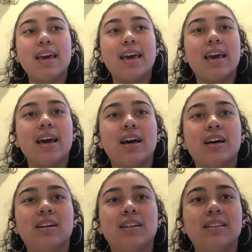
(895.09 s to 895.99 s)

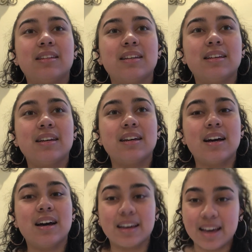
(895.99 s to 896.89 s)
and
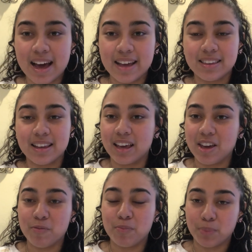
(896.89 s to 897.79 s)
a cat that
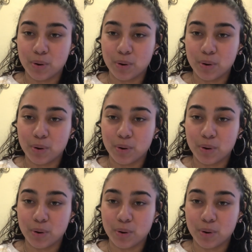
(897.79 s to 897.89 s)
gave